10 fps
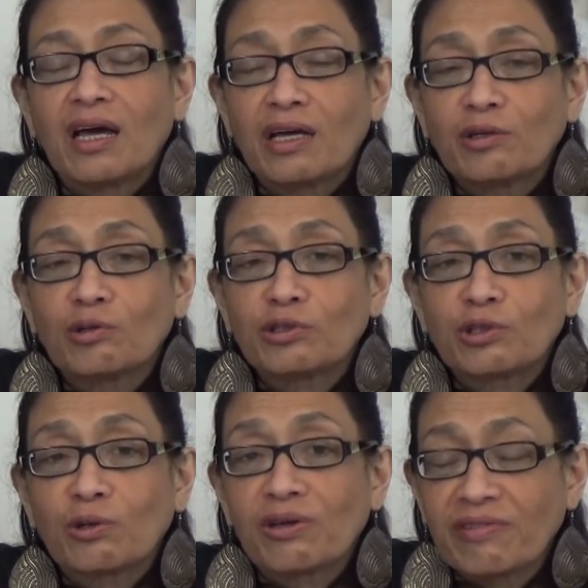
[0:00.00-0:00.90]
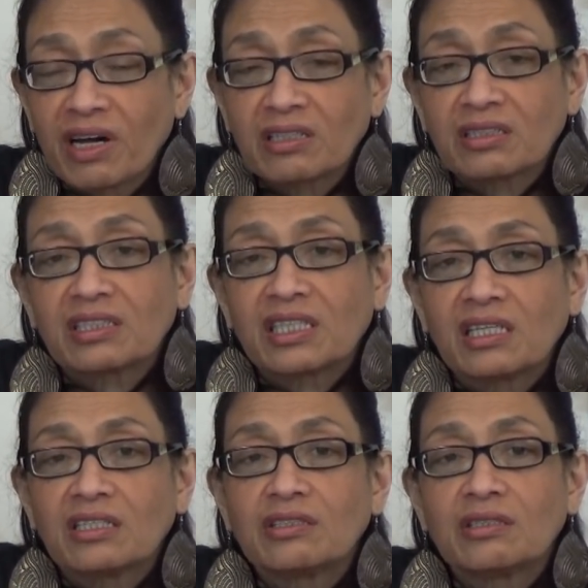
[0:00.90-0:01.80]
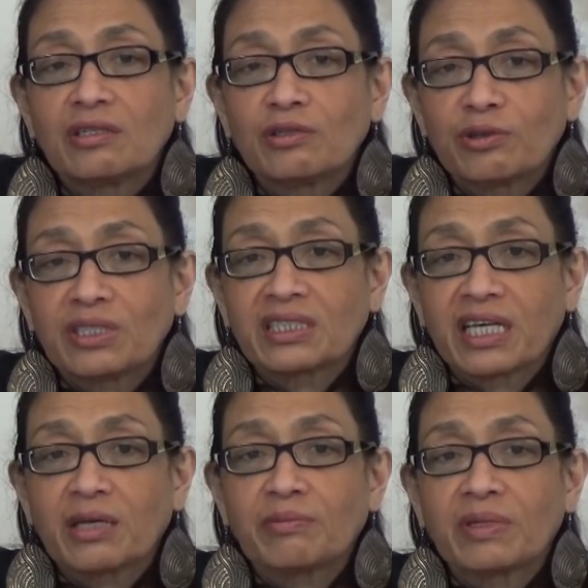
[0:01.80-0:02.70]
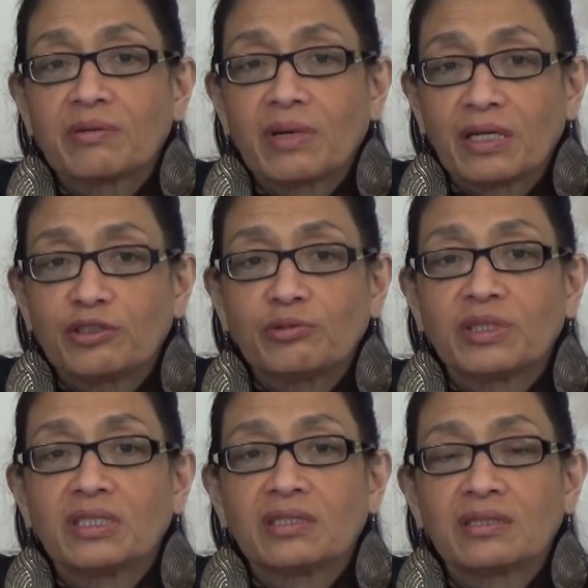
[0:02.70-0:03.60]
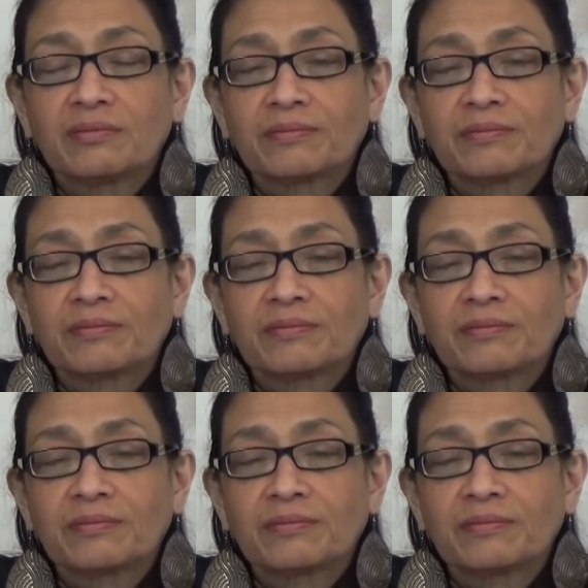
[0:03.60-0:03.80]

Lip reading: and also Ivana's killers to escape punishment.